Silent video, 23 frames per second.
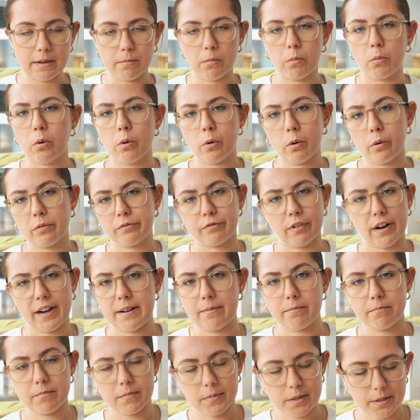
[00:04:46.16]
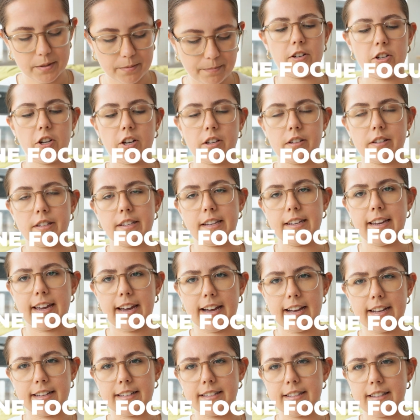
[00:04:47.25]
more frames. As you can see, it
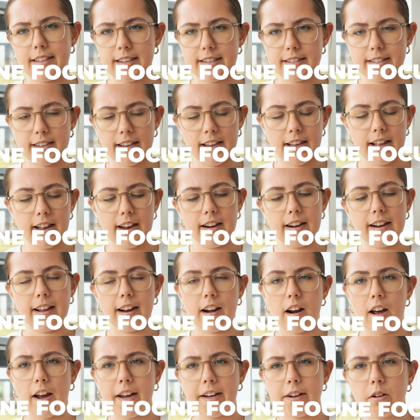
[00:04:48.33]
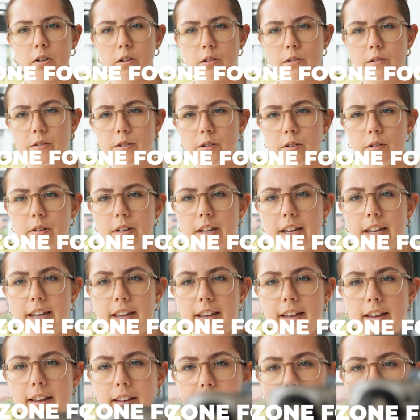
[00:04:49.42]
has these little icons on
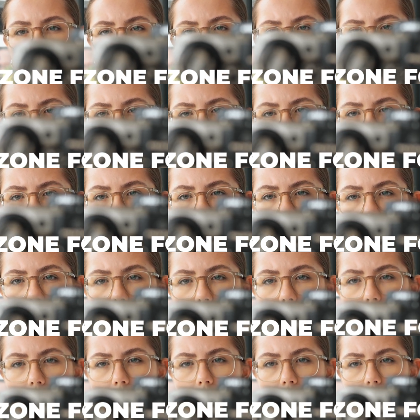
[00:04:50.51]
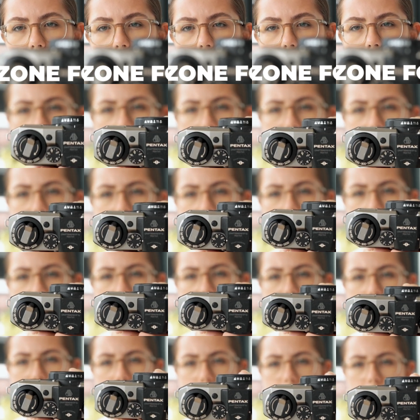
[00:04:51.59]
here. Let me focus it. It has these
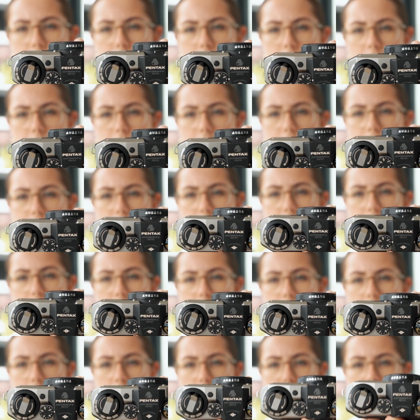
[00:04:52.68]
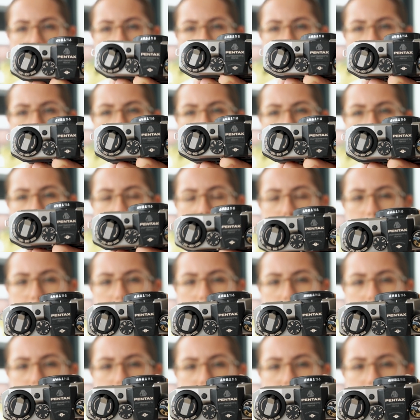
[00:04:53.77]
little icons on here to help you
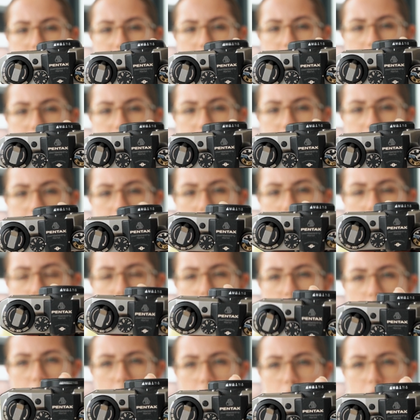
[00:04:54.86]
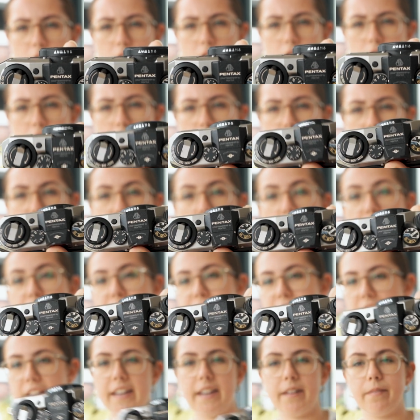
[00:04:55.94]
understand
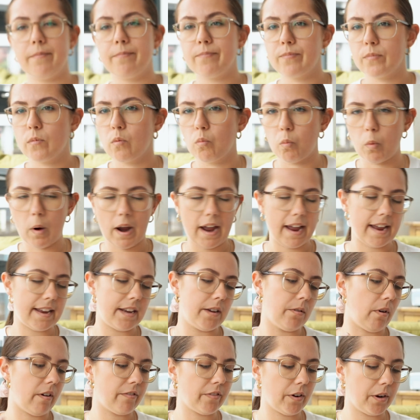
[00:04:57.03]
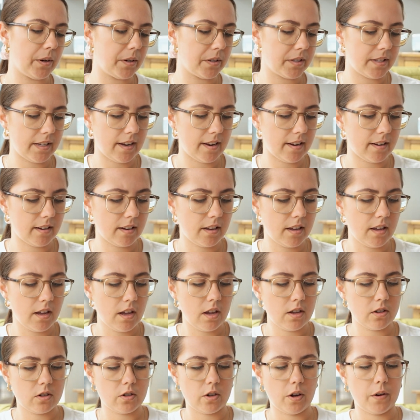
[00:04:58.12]
roughly where you are focusing.
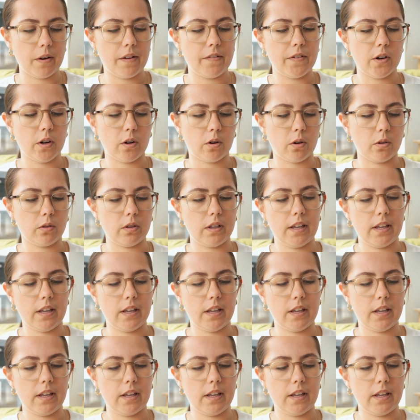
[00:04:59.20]
So if you look on